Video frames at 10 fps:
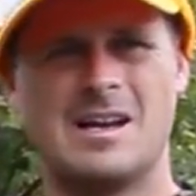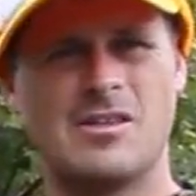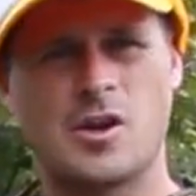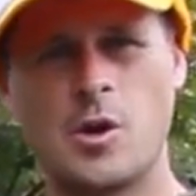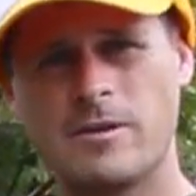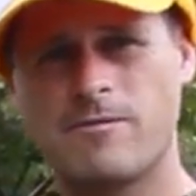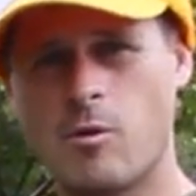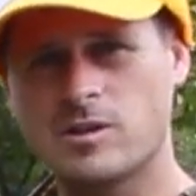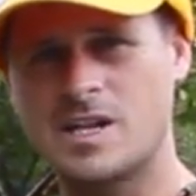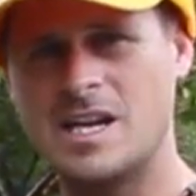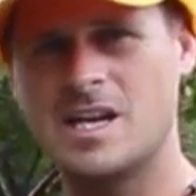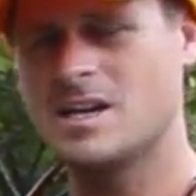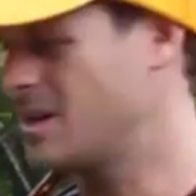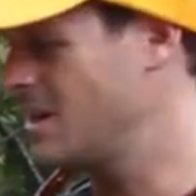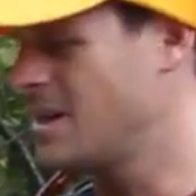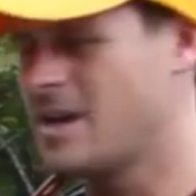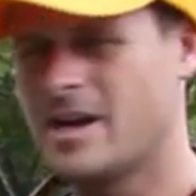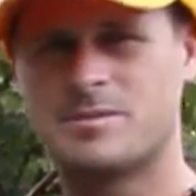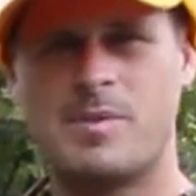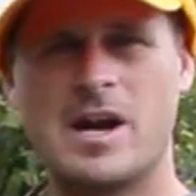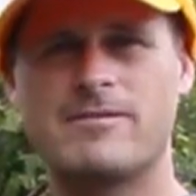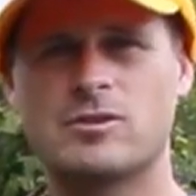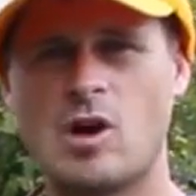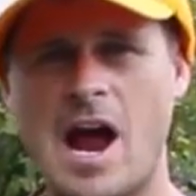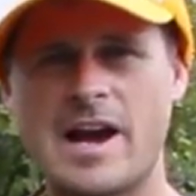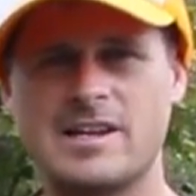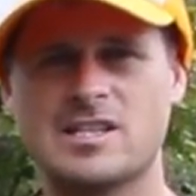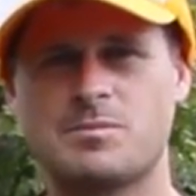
The Cuda 14, it's better for tracking,